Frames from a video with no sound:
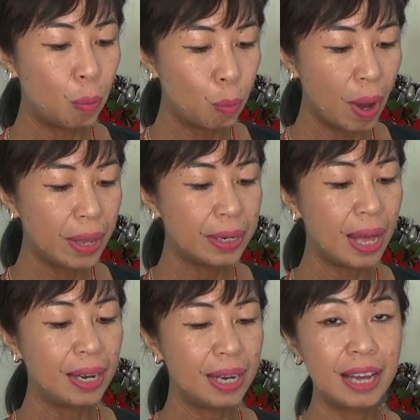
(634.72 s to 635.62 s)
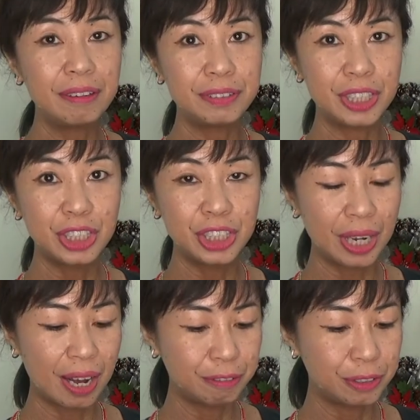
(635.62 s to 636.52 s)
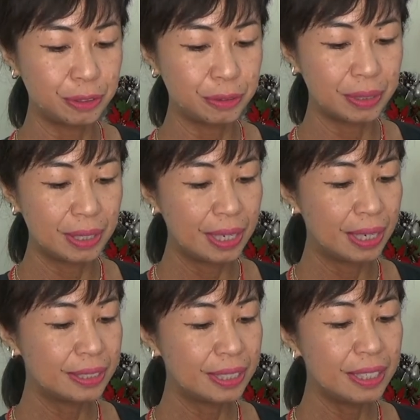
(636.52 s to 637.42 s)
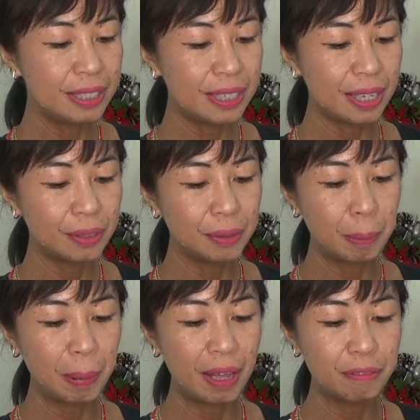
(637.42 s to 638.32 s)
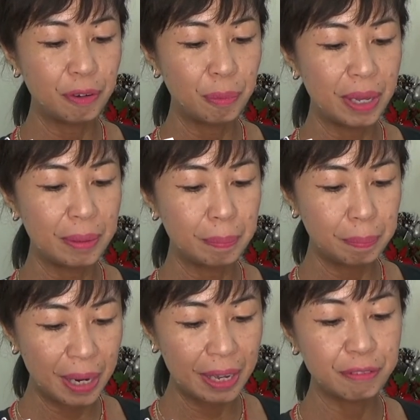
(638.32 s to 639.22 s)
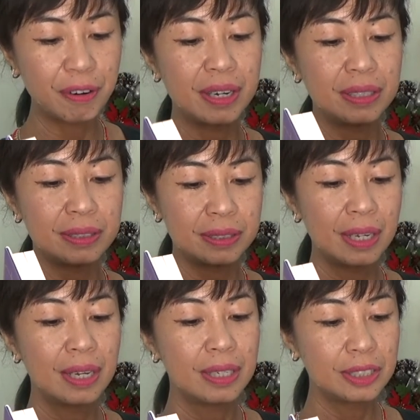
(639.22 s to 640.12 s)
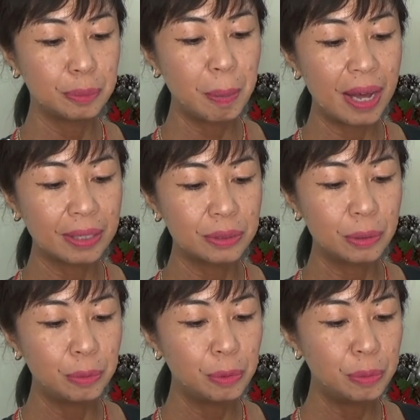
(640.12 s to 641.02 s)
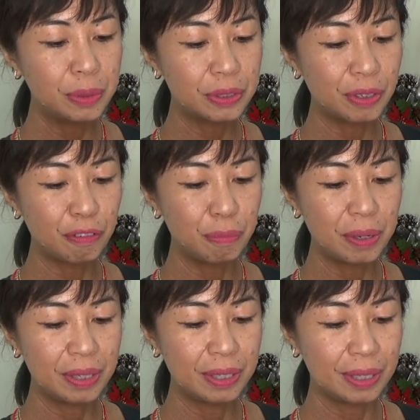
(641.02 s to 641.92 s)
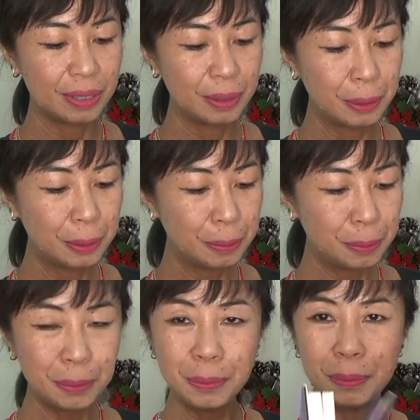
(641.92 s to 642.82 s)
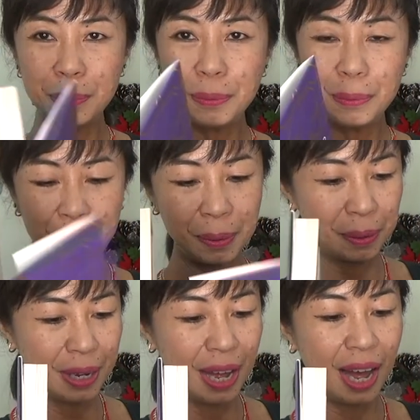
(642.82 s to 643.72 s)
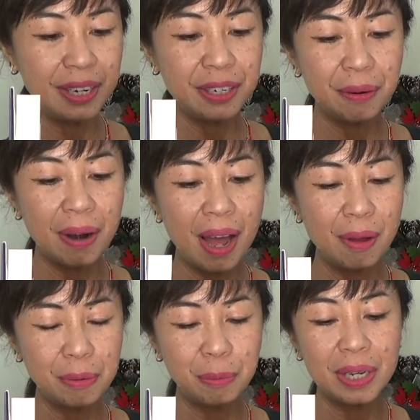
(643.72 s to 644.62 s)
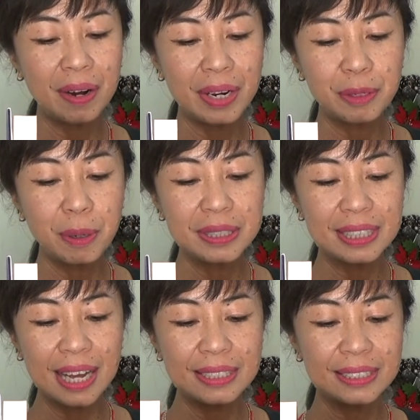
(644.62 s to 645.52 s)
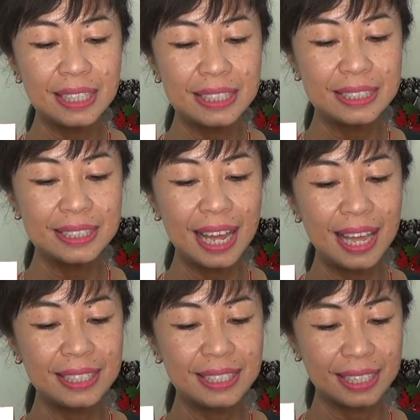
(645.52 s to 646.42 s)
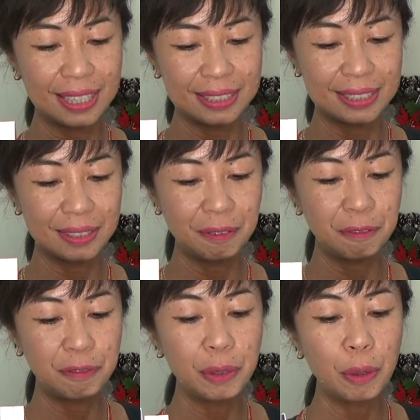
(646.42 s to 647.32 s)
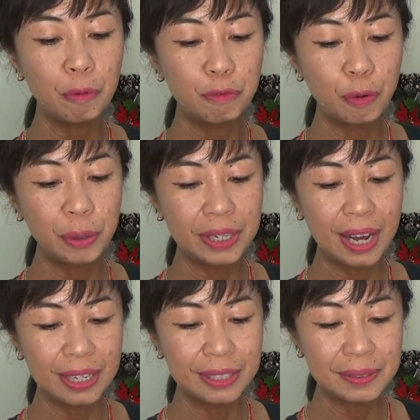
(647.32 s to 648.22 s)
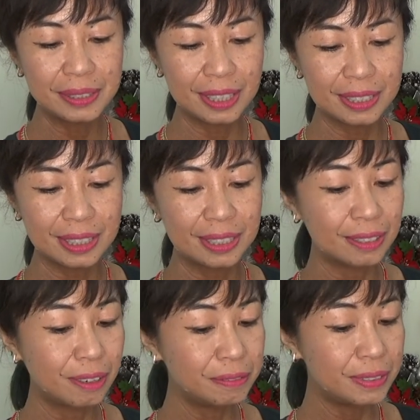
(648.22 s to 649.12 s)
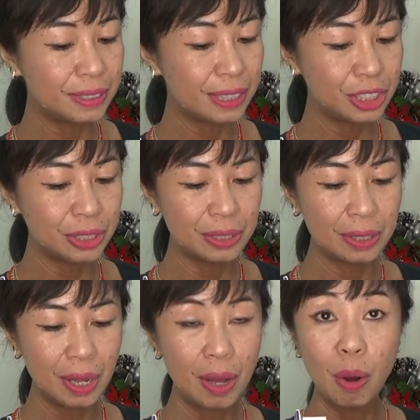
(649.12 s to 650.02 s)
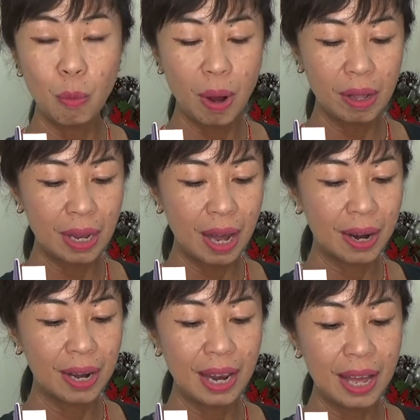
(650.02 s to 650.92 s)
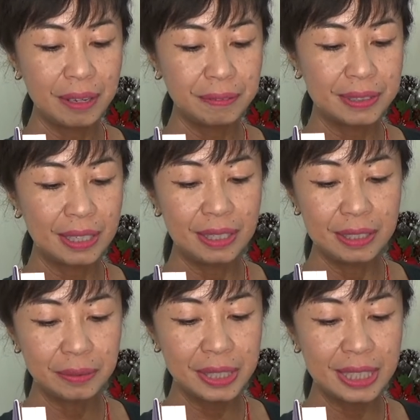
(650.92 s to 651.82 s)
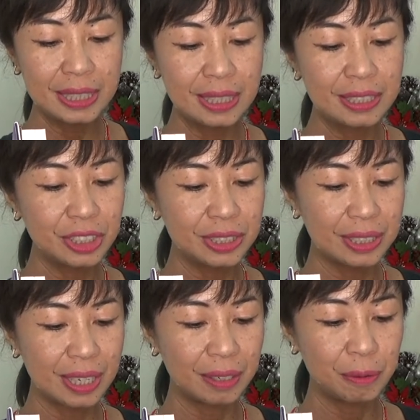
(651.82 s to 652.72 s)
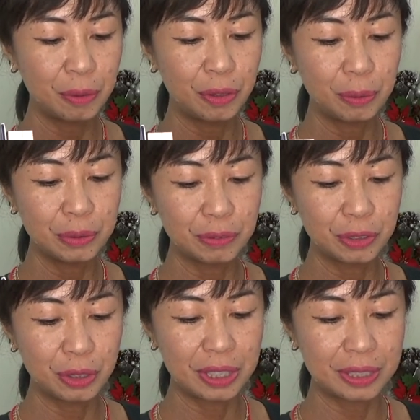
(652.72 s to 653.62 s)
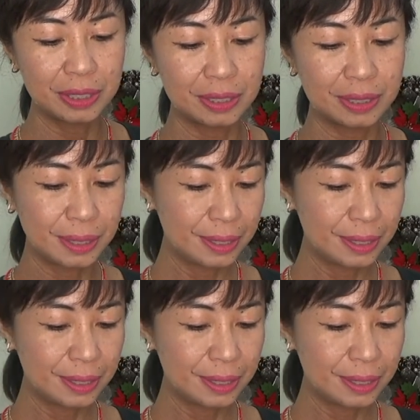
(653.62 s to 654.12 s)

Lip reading: one life-changing afternoon. A sudden death on the platform at Blackfriars sparks rumors of murder. Ooh! Underground, we are at once isolated and connected. We avoid eye contact and the conversation while our lives literally intersect with those of strangers.